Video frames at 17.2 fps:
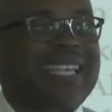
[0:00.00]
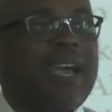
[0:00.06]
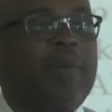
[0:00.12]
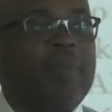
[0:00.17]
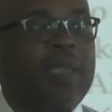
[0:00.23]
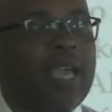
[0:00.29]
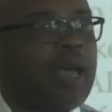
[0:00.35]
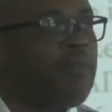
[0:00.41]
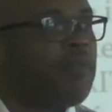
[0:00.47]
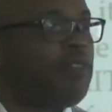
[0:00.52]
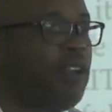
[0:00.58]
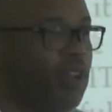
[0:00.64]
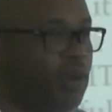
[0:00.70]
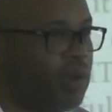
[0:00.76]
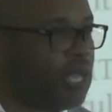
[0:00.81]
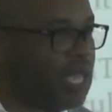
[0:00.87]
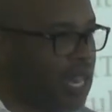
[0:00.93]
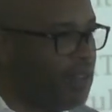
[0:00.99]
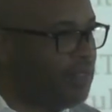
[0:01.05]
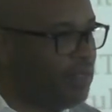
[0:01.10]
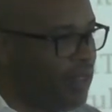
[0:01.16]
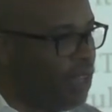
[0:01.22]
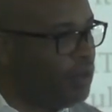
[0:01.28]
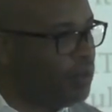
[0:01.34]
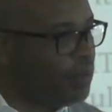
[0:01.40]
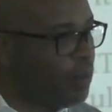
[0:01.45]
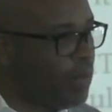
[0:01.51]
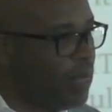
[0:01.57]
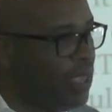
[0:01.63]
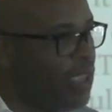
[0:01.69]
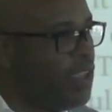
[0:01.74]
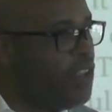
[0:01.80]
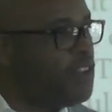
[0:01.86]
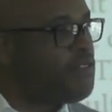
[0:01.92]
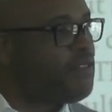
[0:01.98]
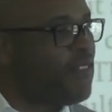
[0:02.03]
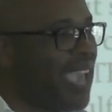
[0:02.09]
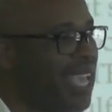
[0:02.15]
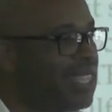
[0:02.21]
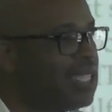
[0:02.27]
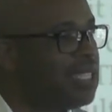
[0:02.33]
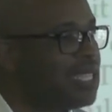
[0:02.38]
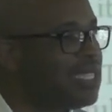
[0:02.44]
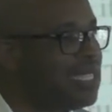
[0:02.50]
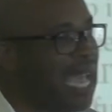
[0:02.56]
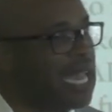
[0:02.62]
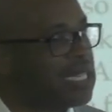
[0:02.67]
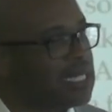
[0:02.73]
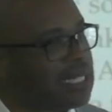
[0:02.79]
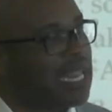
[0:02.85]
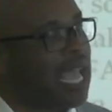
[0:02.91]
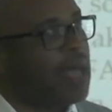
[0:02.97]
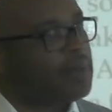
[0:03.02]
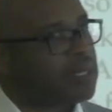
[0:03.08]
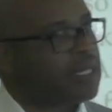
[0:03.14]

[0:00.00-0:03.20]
coming. I'm flowing. Can I flow? Faith does not stop